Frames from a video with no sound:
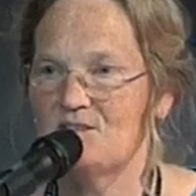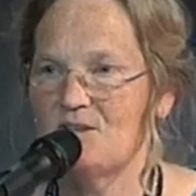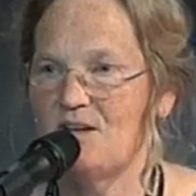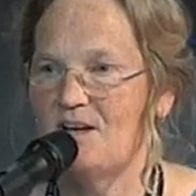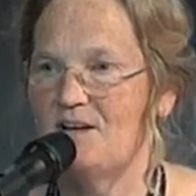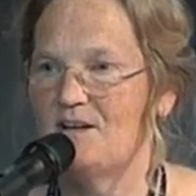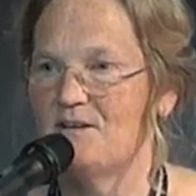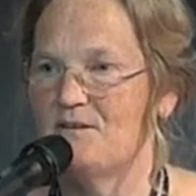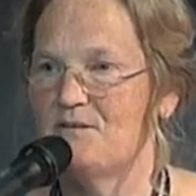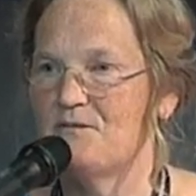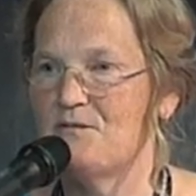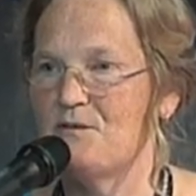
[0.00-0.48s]

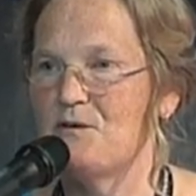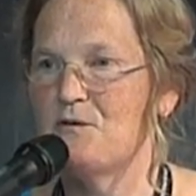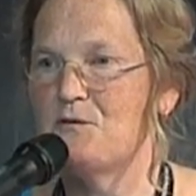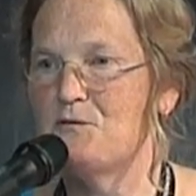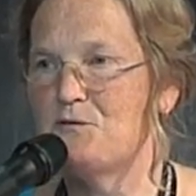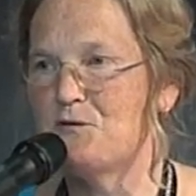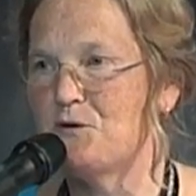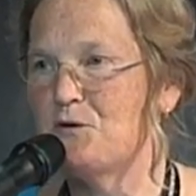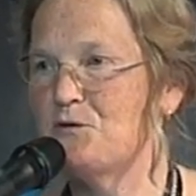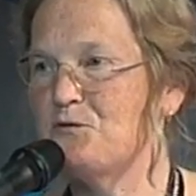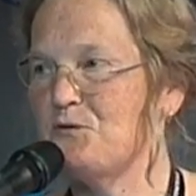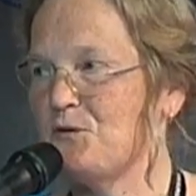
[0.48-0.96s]
kind of
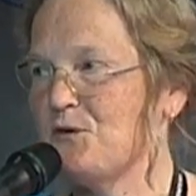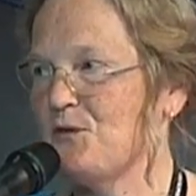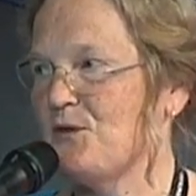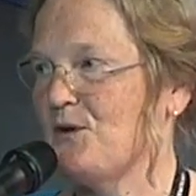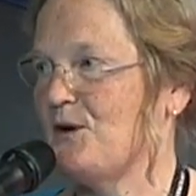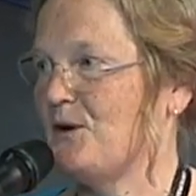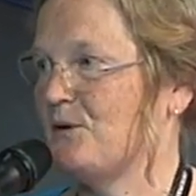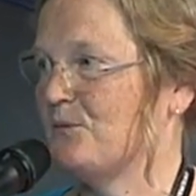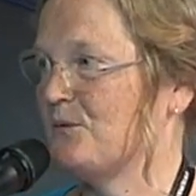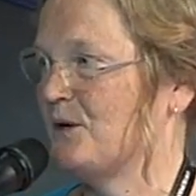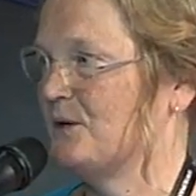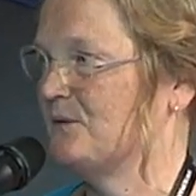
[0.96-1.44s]
food for
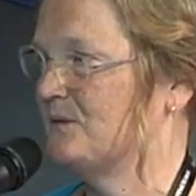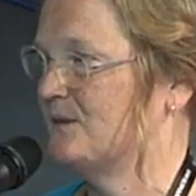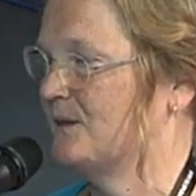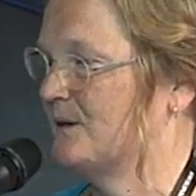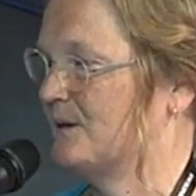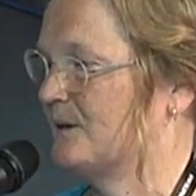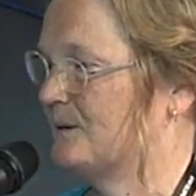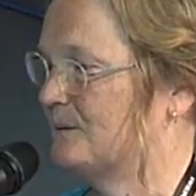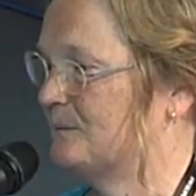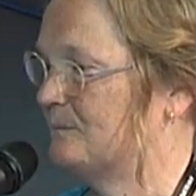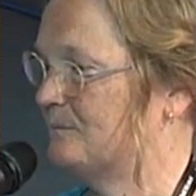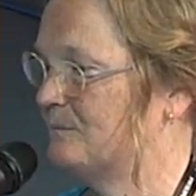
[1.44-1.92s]
thought right
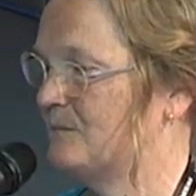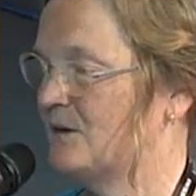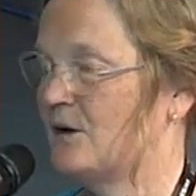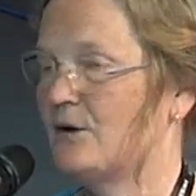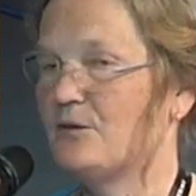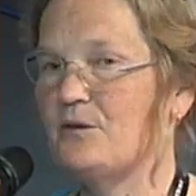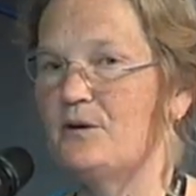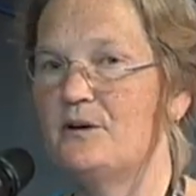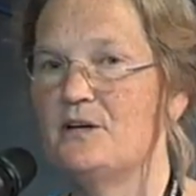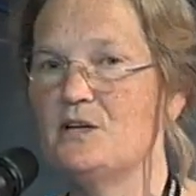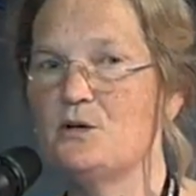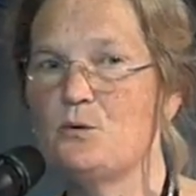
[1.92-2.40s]
there. Are
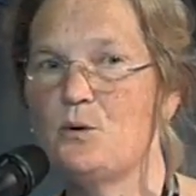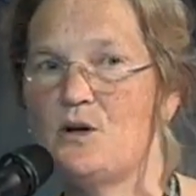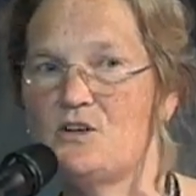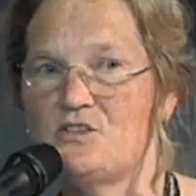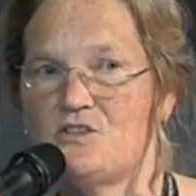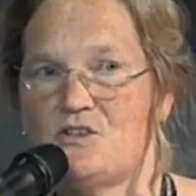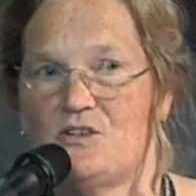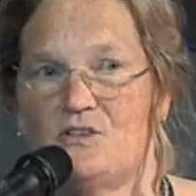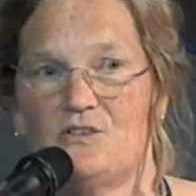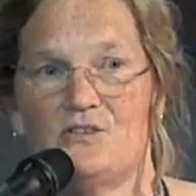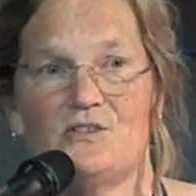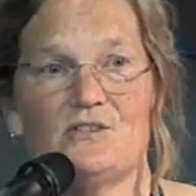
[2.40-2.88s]
there any
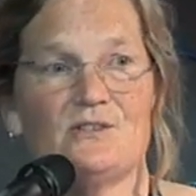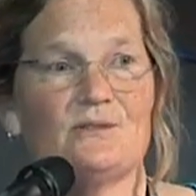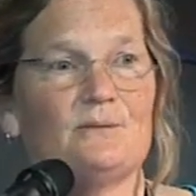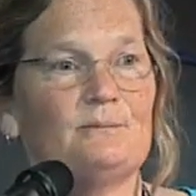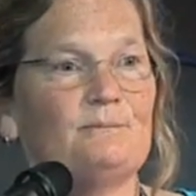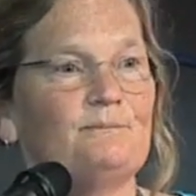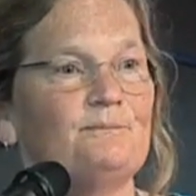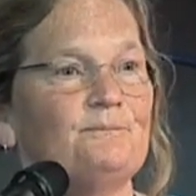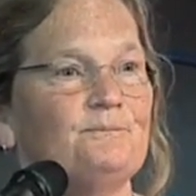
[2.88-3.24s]
questions?